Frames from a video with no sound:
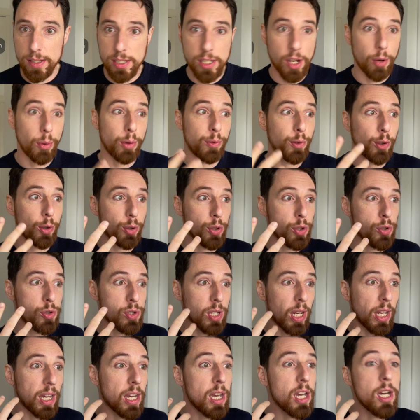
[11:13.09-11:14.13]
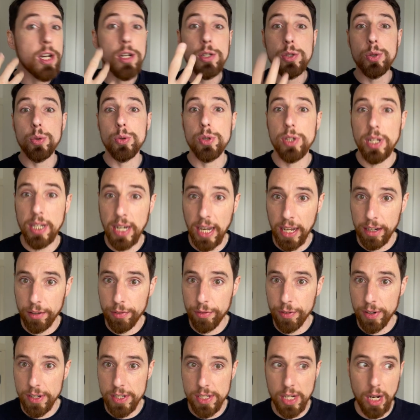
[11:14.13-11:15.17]
So if you're using Source Connect,
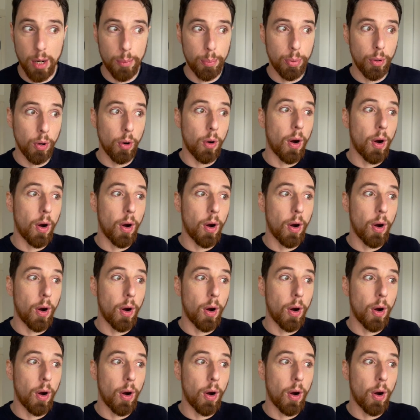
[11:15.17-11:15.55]
for example,